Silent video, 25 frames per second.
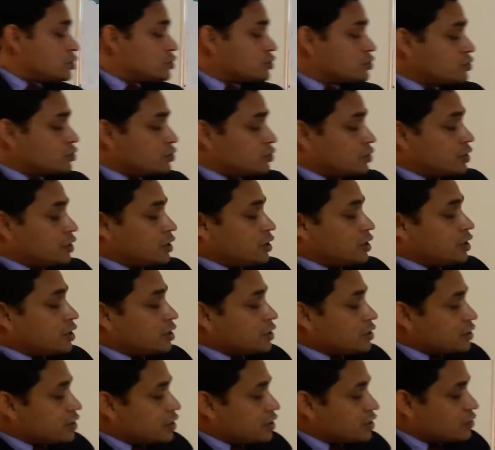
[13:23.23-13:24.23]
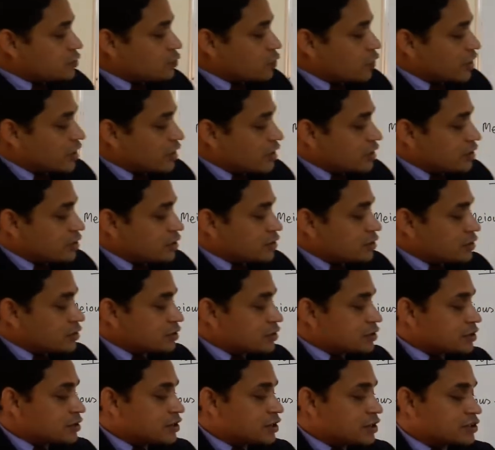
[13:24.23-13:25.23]
So in this way
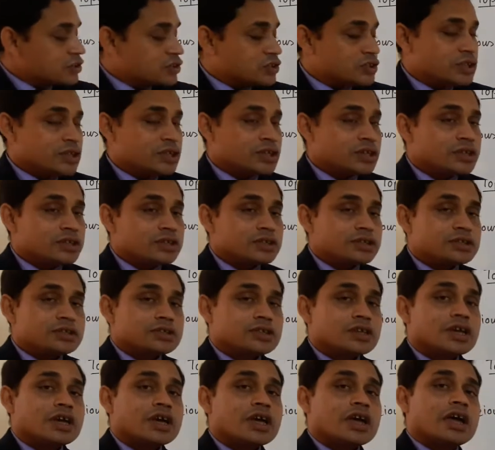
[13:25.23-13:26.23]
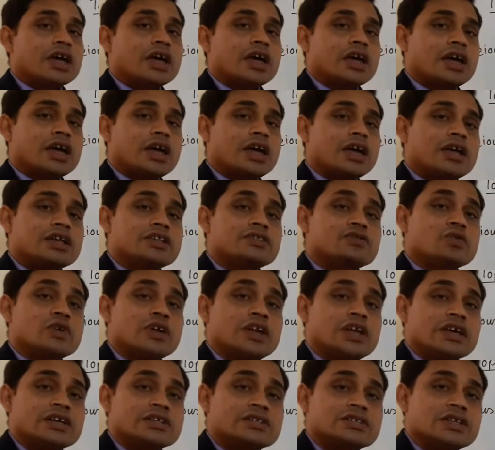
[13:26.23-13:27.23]
the genes as
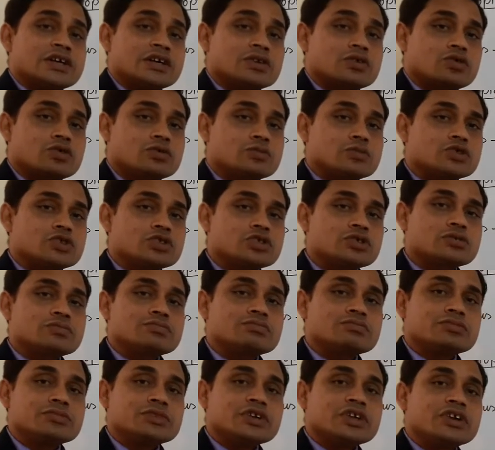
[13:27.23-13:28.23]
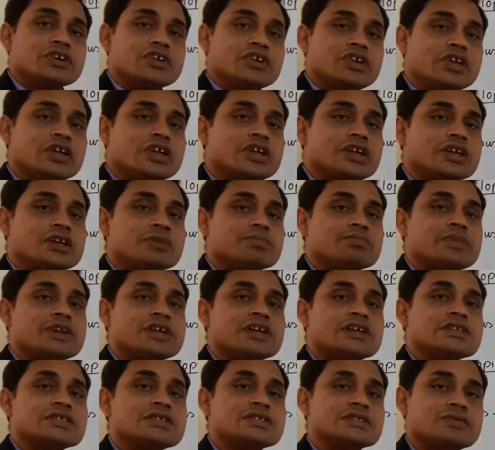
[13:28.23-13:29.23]
well as the chromosome, DNA
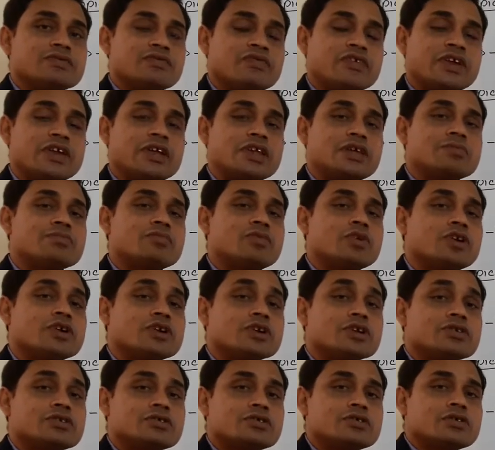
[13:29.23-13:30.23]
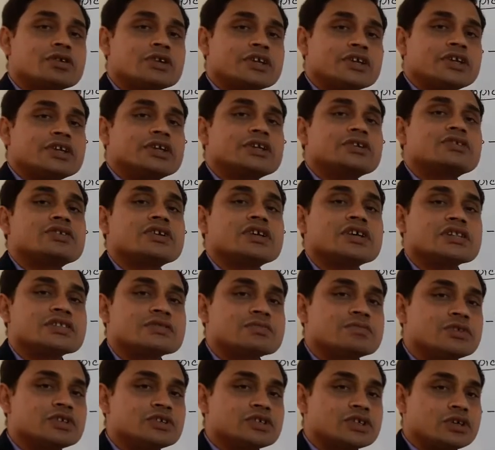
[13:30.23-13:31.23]
plays very important role in
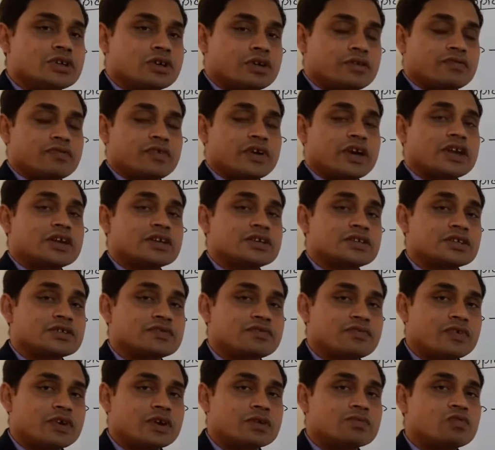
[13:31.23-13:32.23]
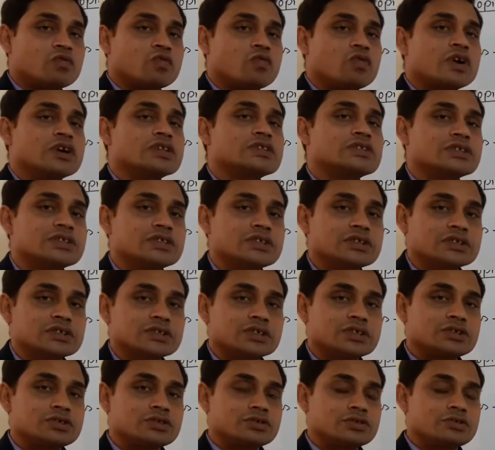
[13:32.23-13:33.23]
transmission of character from one
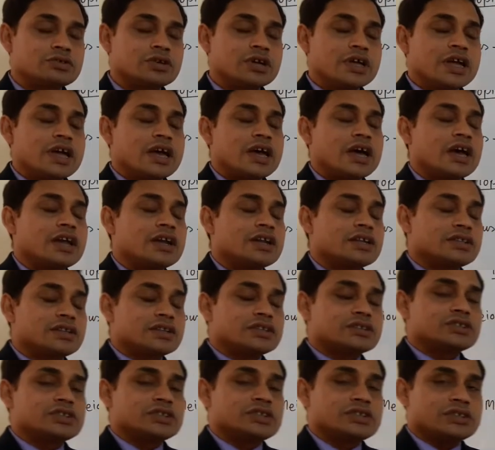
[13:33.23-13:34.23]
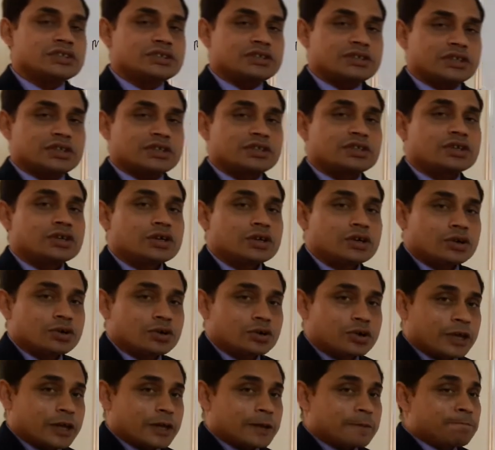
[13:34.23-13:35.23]
generation to another generation.
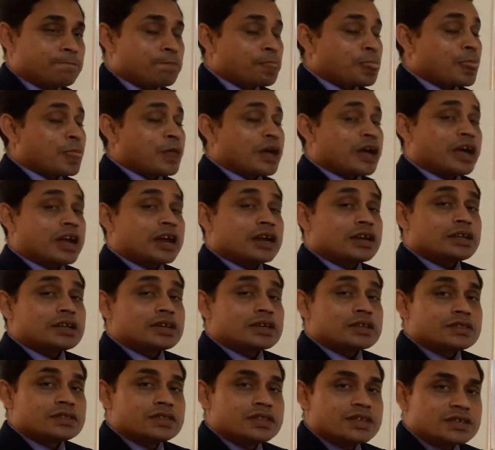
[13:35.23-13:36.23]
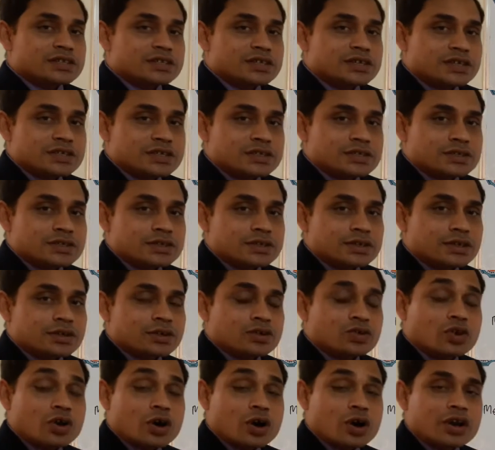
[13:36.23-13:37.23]
Okay, and this is
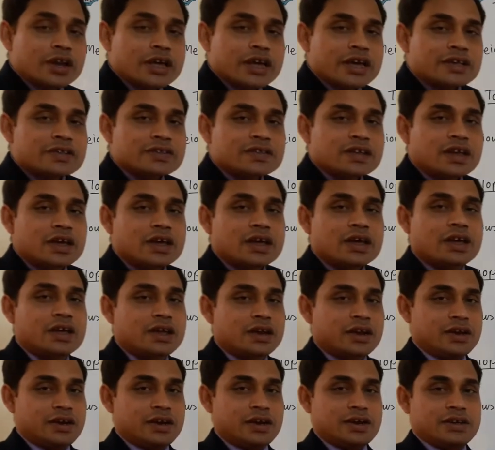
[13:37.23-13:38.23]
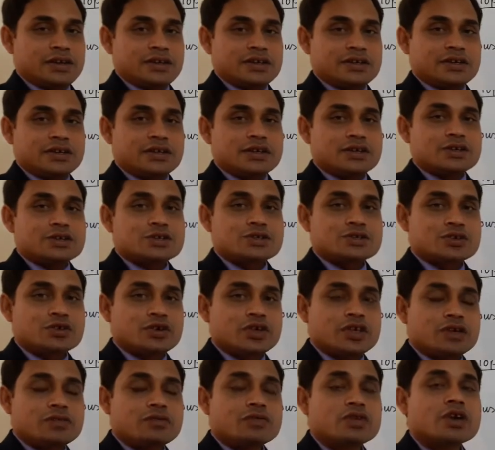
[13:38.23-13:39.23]
known as heredity. So
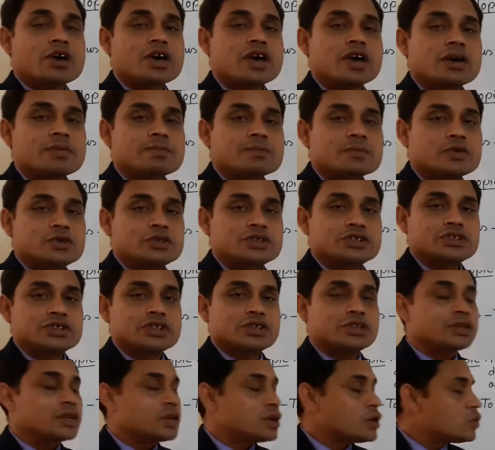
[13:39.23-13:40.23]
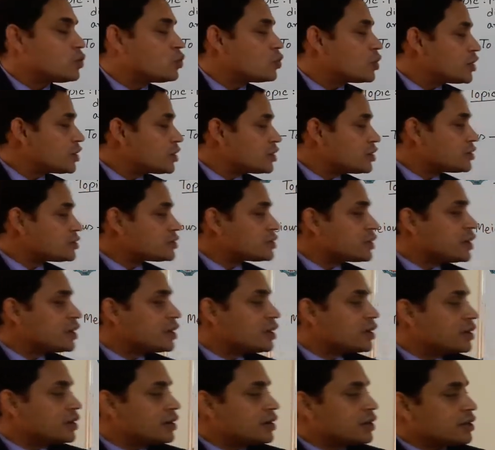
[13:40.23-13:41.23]
if you have question what is
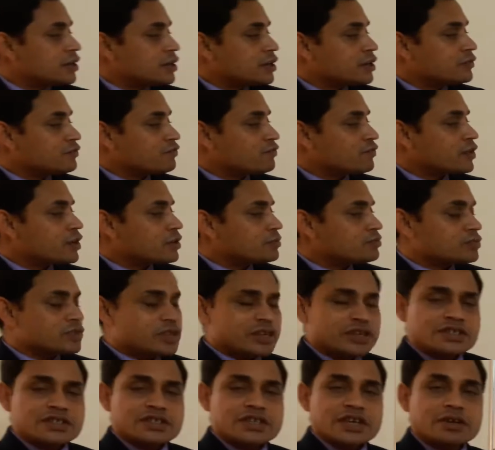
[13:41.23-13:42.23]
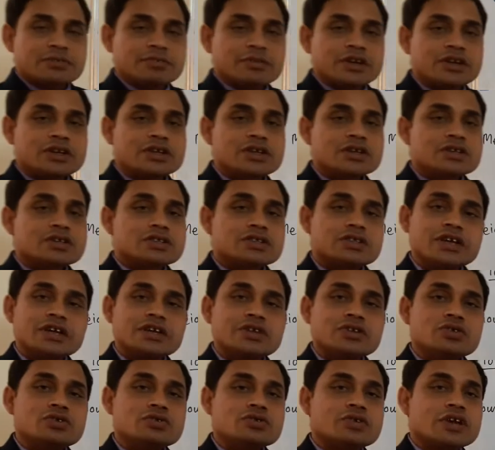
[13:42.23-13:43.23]
heredity from this segment,
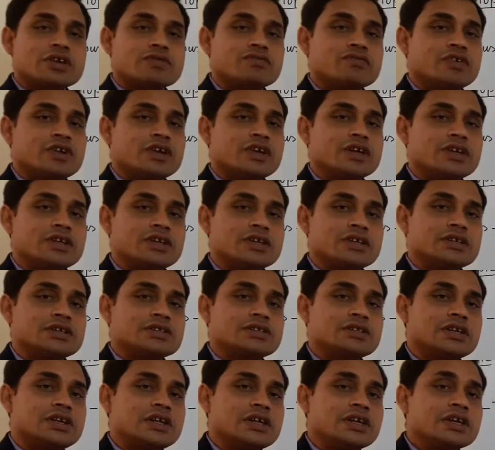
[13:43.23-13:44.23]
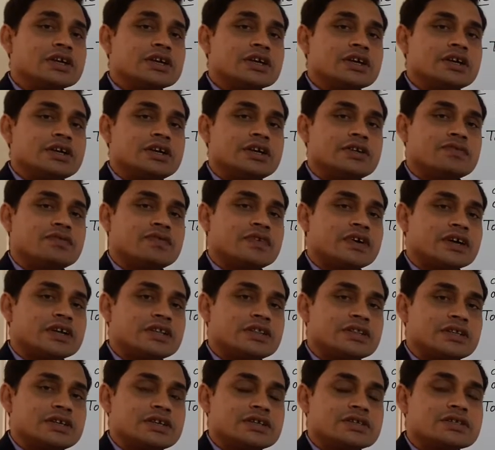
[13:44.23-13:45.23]
then you can very easily
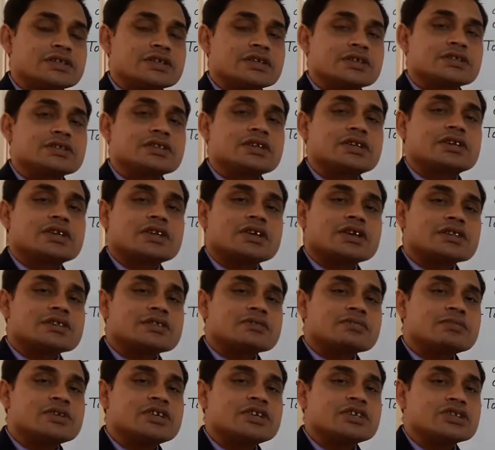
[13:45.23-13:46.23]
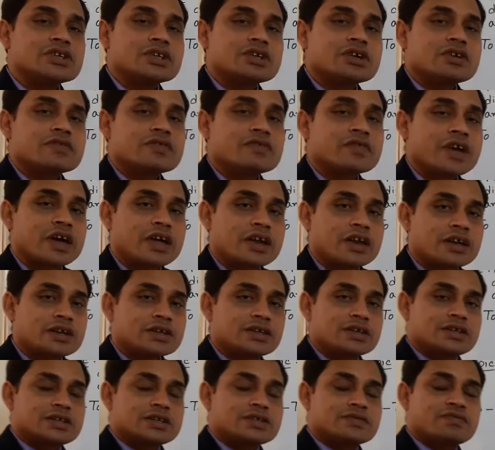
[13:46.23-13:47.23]
define this, the transmission of
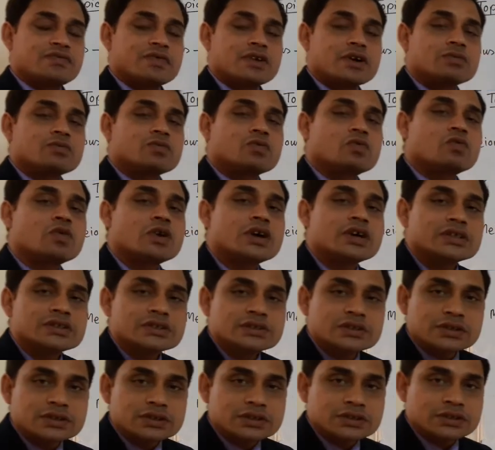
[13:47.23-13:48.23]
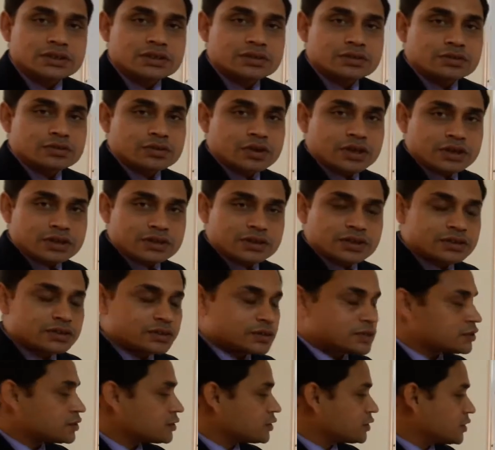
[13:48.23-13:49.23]
characters from one generation to another
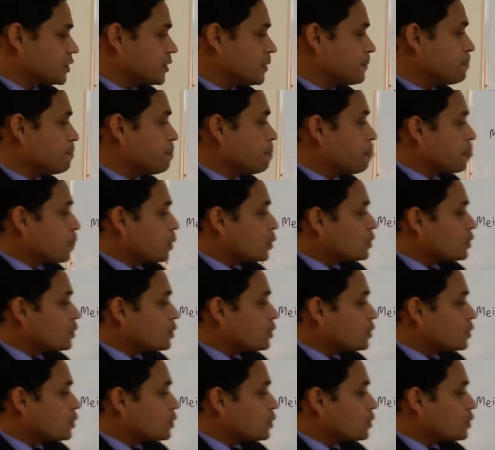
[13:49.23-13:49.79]
generation.